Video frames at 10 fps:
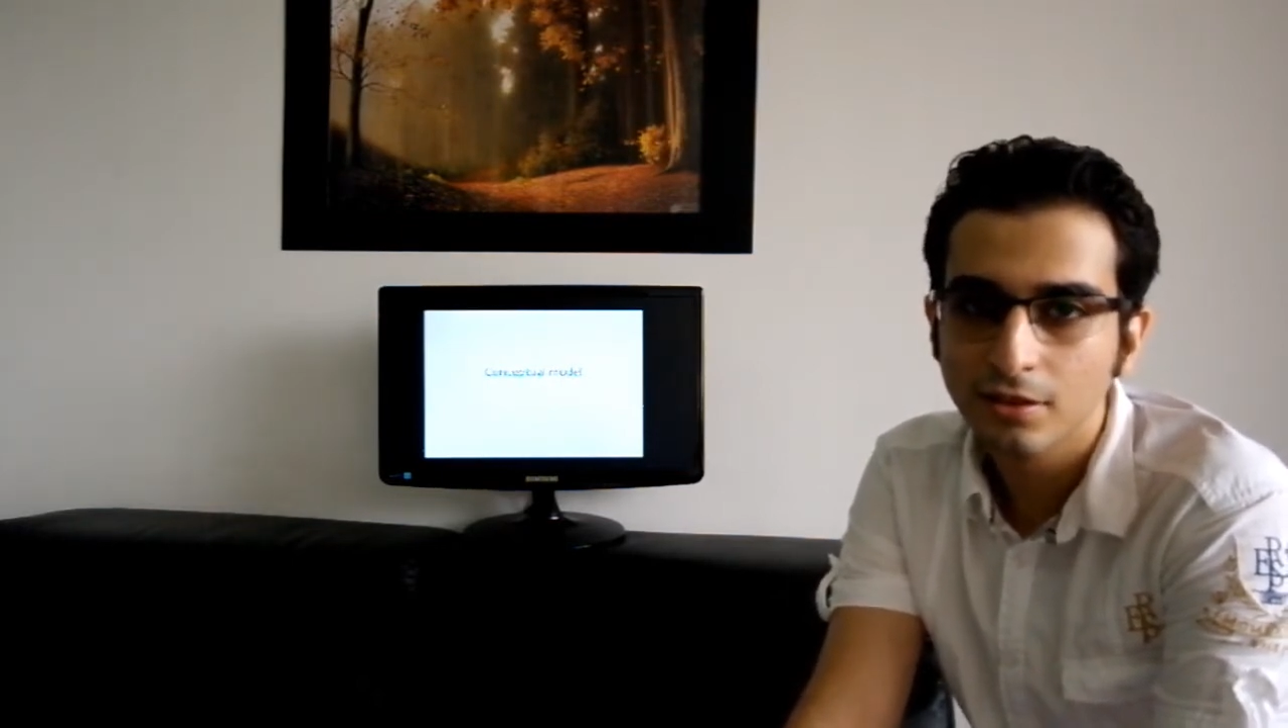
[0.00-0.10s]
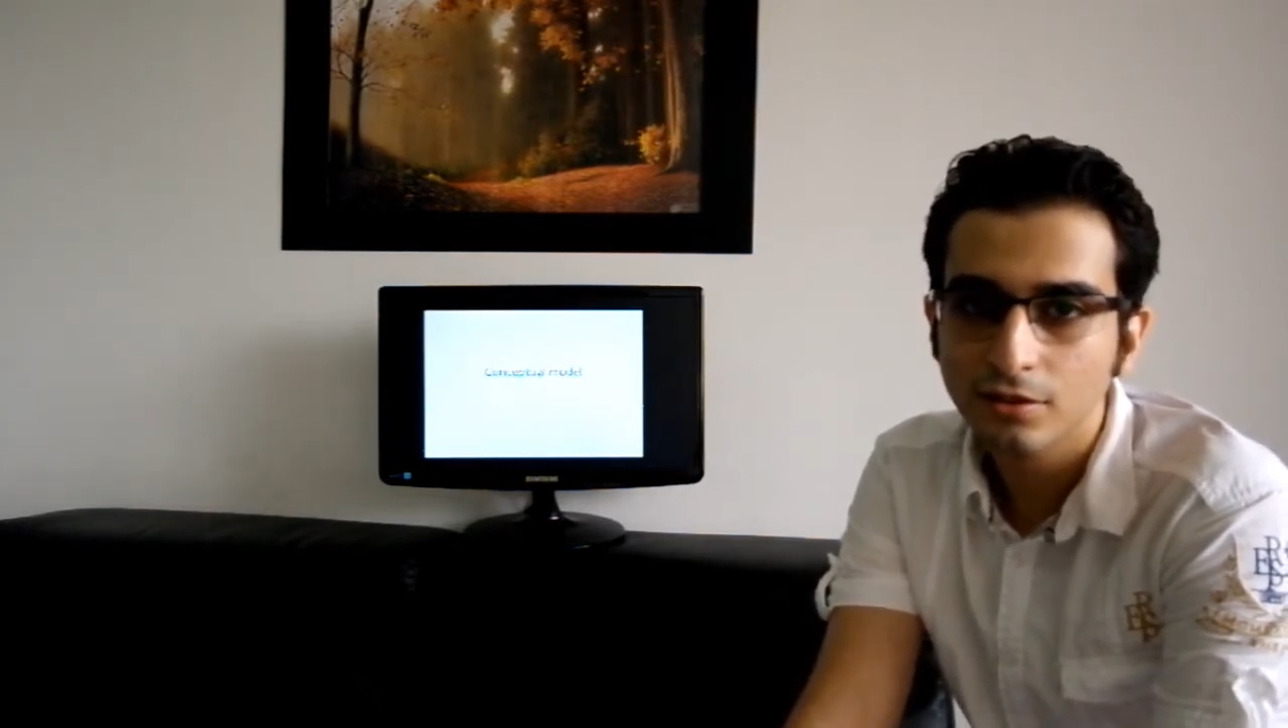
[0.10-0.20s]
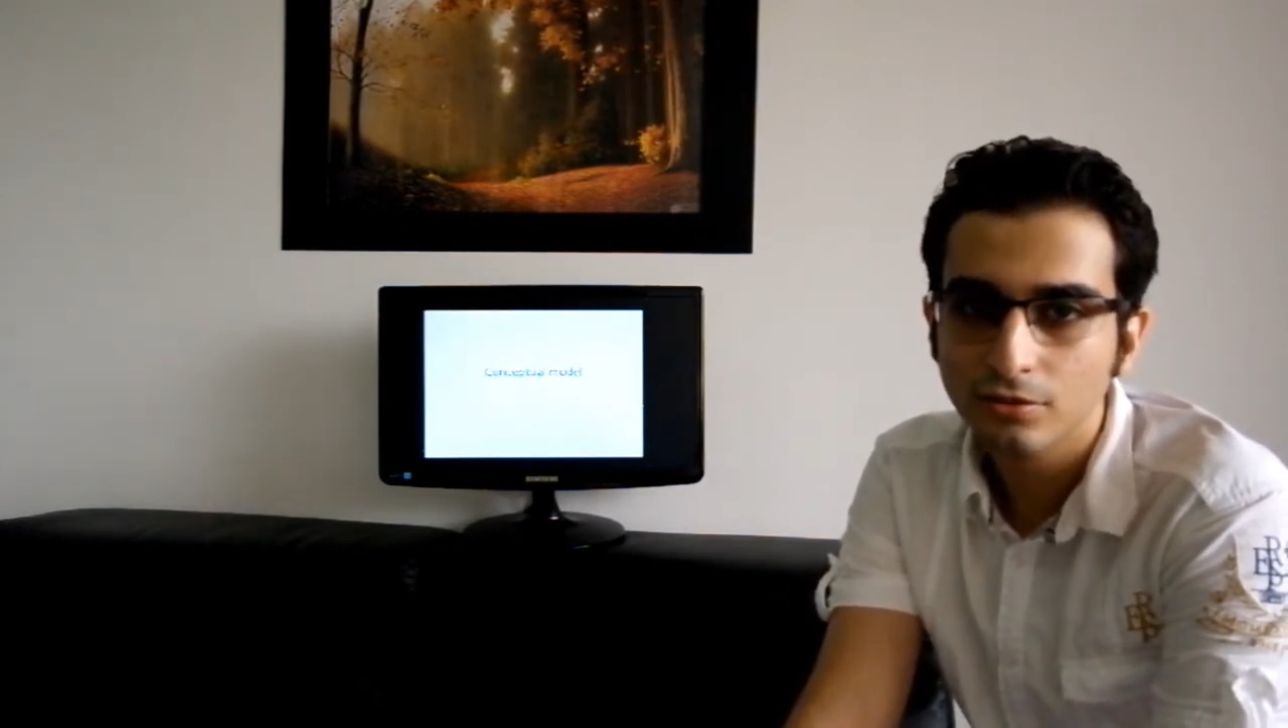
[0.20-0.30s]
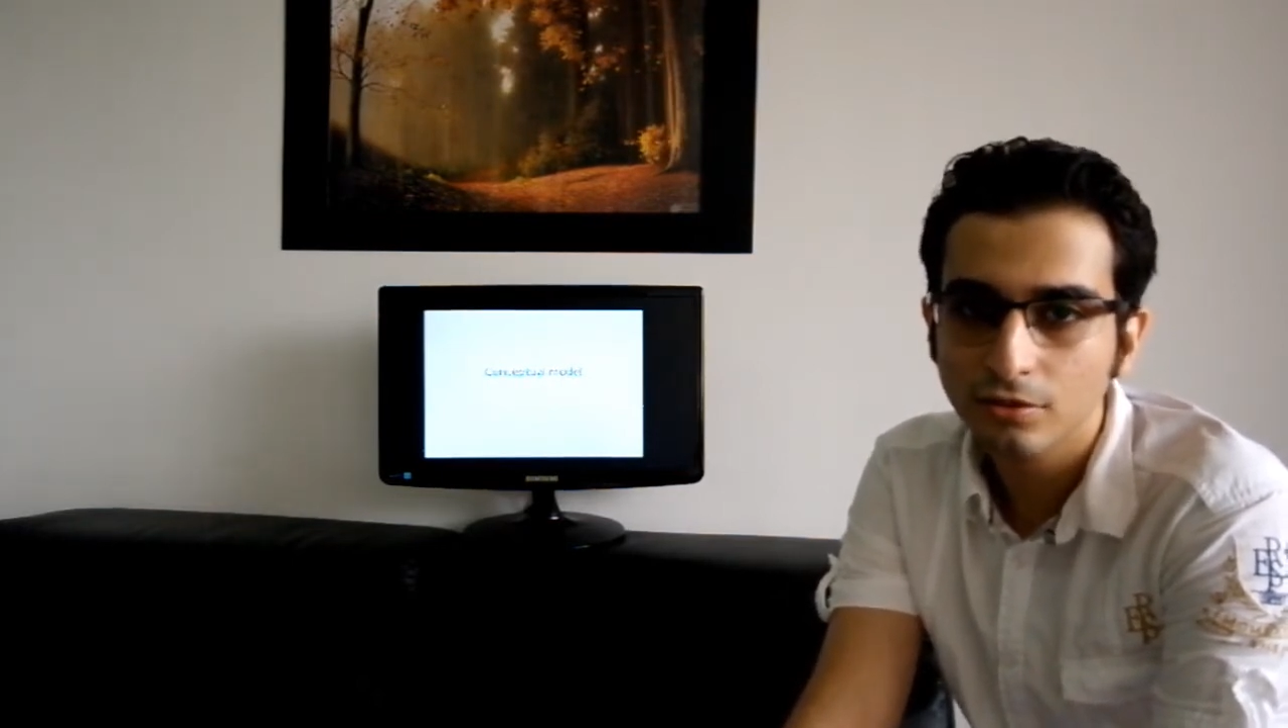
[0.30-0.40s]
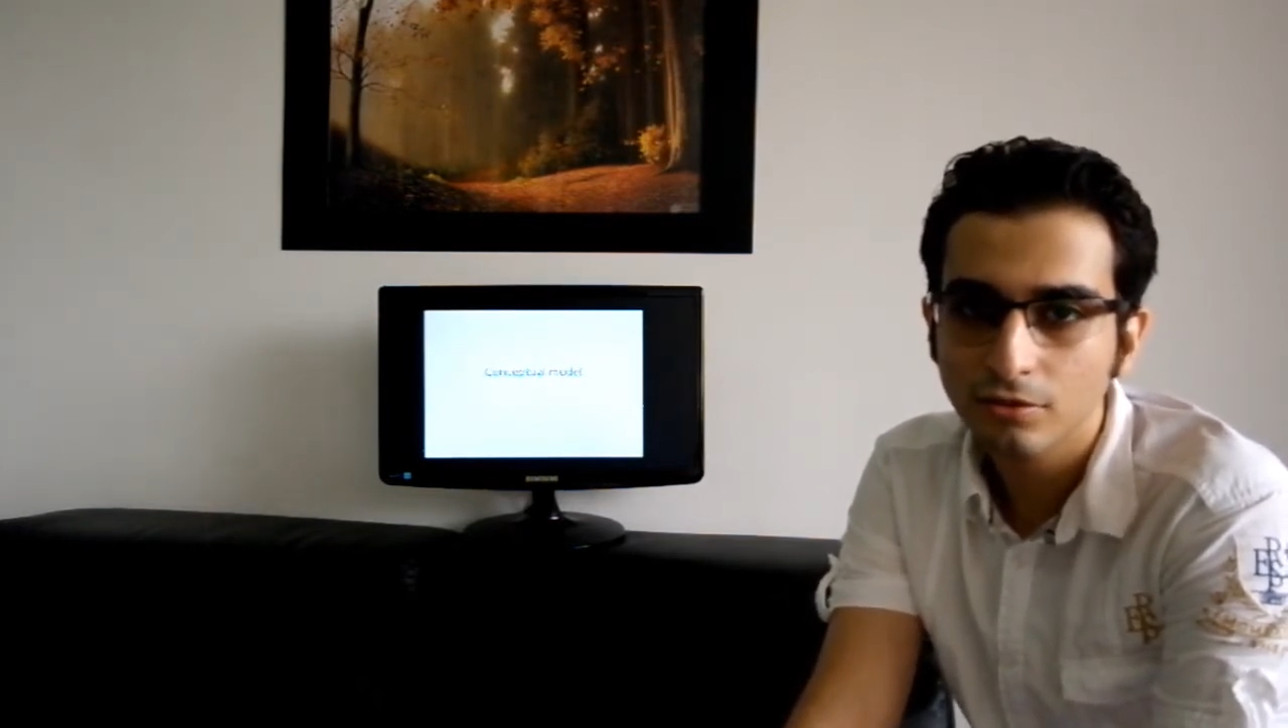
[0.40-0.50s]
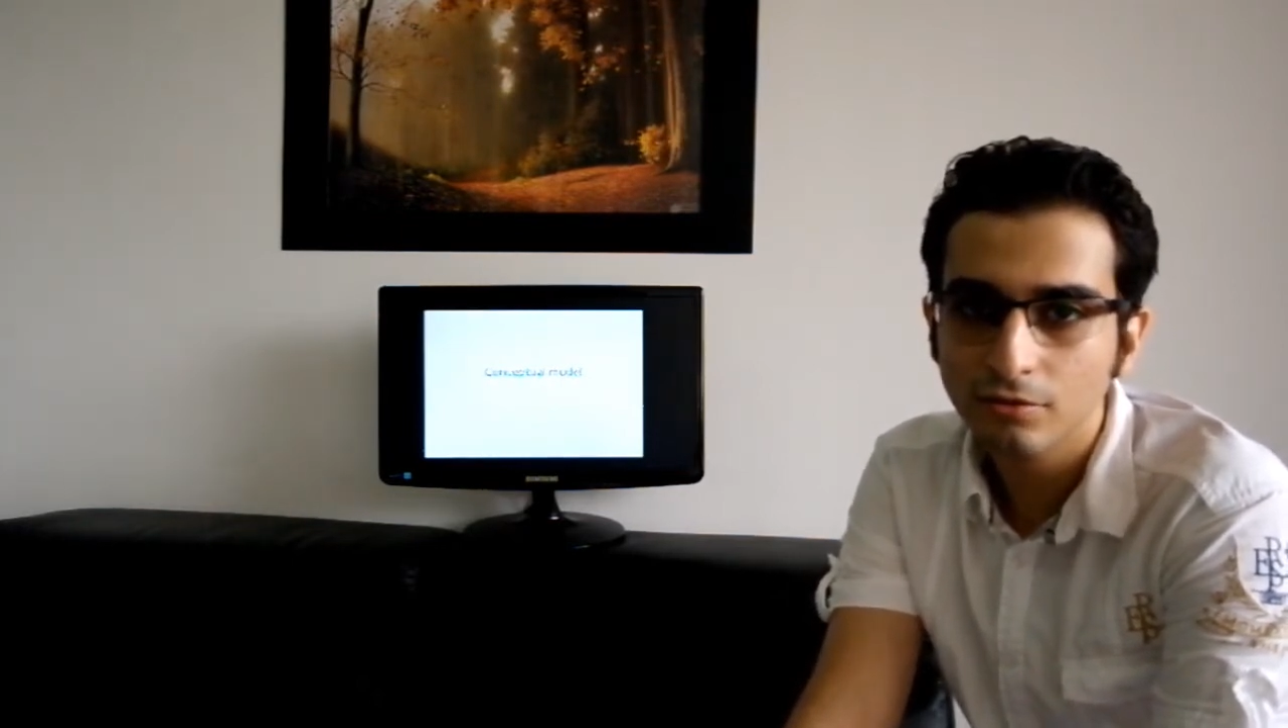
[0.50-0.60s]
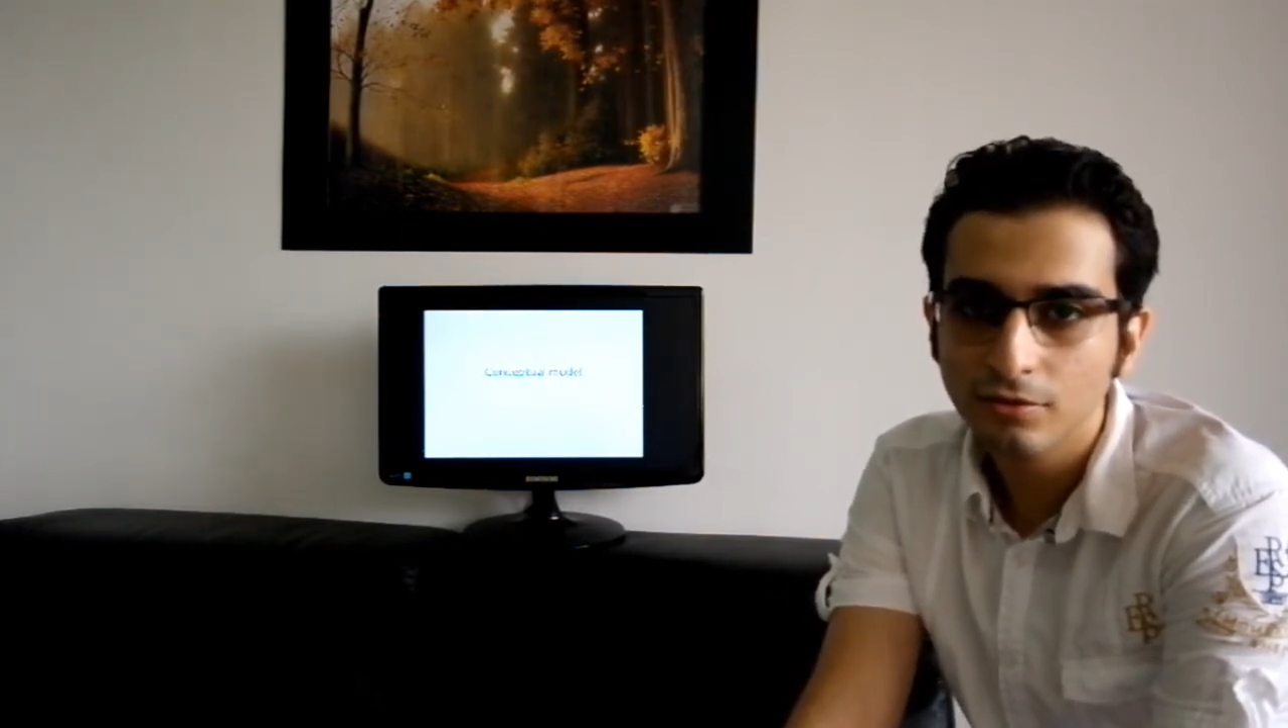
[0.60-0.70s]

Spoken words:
So